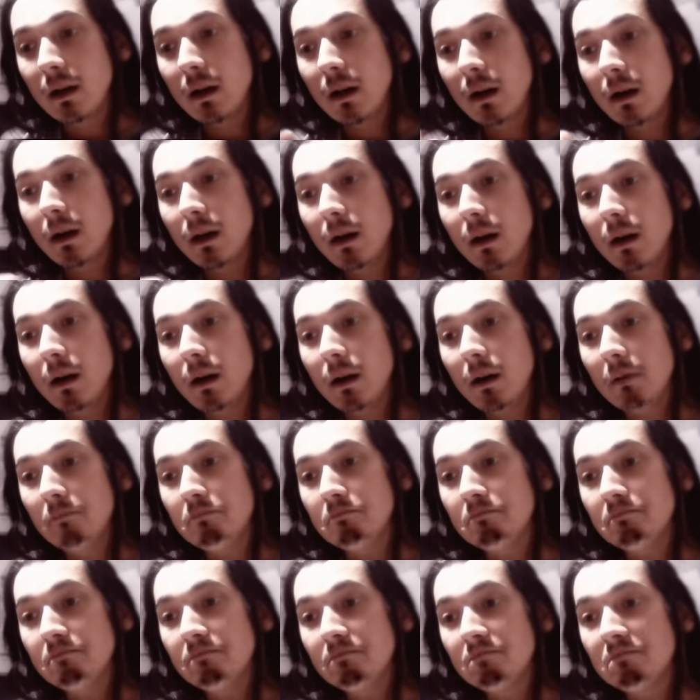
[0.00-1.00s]

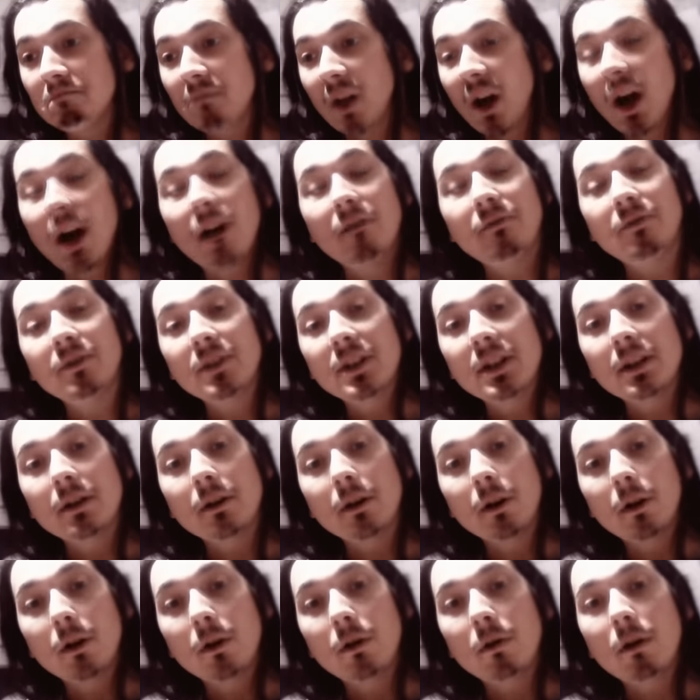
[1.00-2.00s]
half a
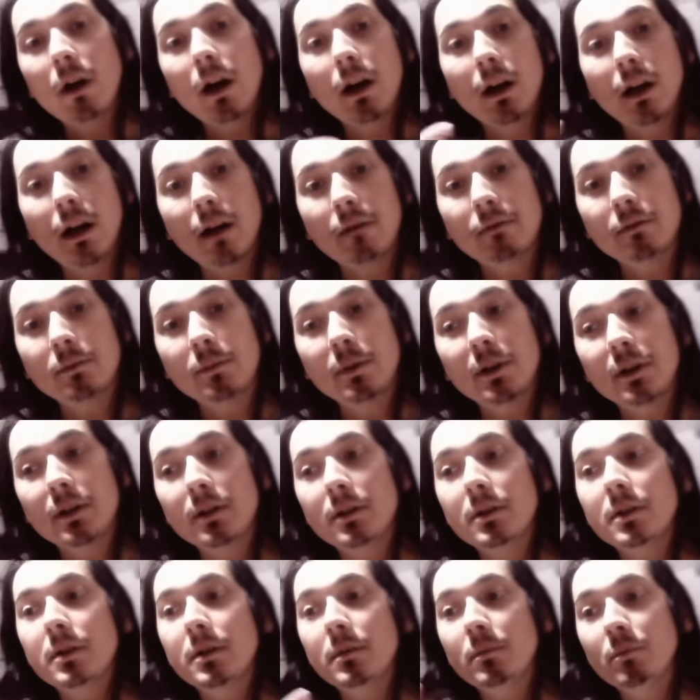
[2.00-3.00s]
year ago our
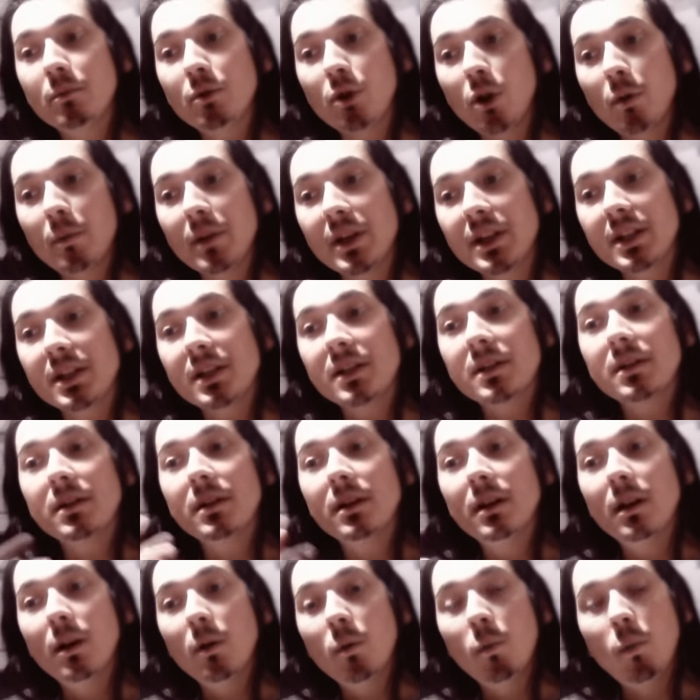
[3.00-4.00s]
government promised
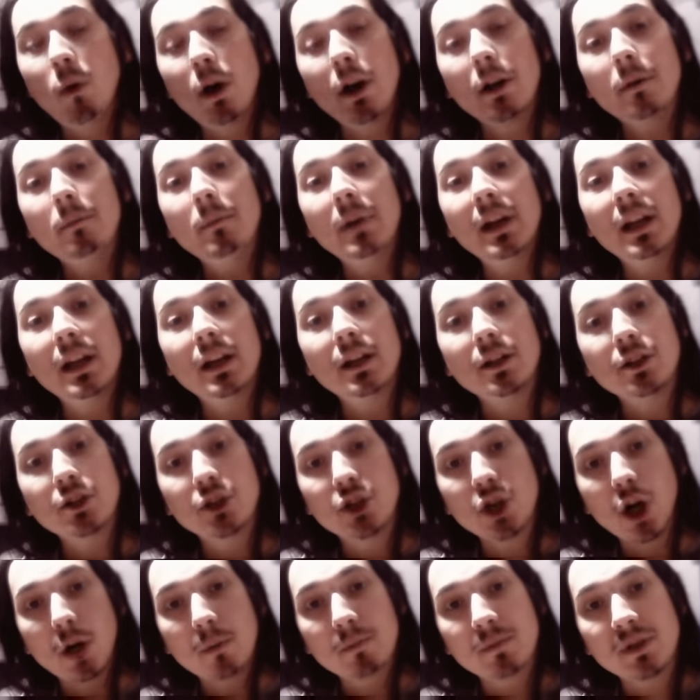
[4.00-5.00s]
1
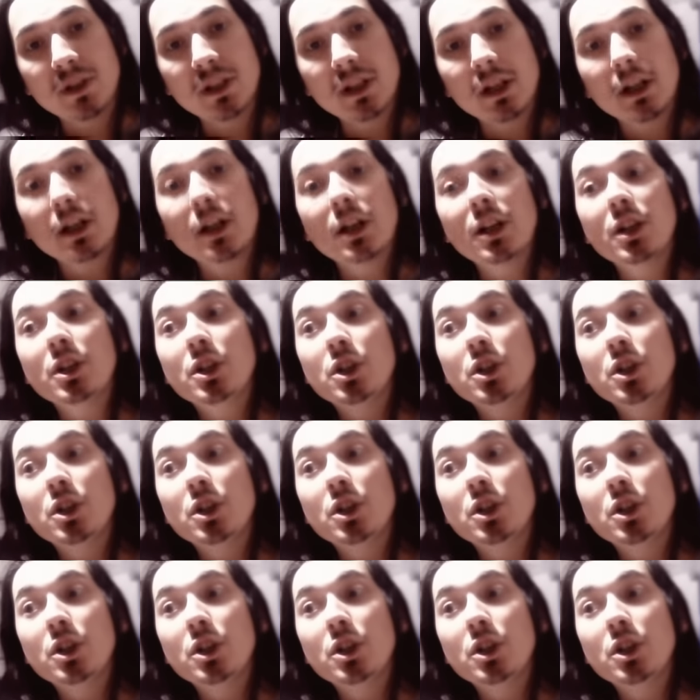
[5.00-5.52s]
million jobs